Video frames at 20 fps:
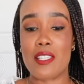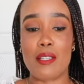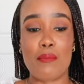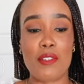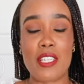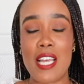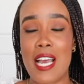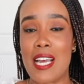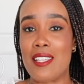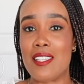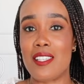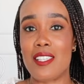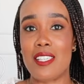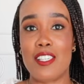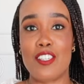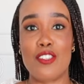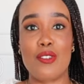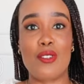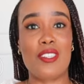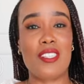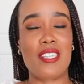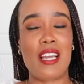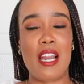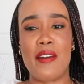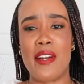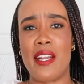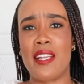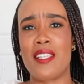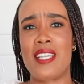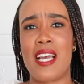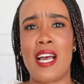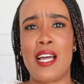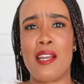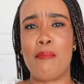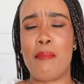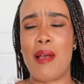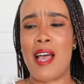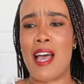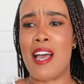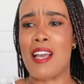some tan sandals, carry a
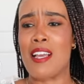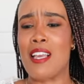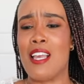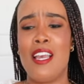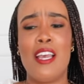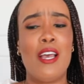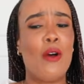tan bag,